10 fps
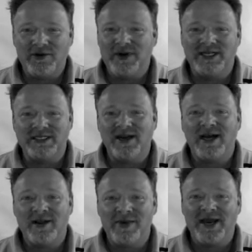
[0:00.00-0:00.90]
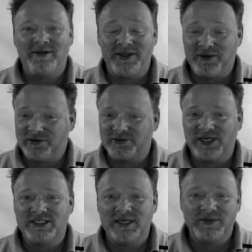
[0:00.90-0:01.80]
it's not a matter that you don't
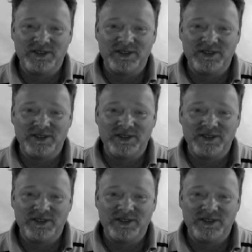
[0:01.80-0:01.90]
trust them.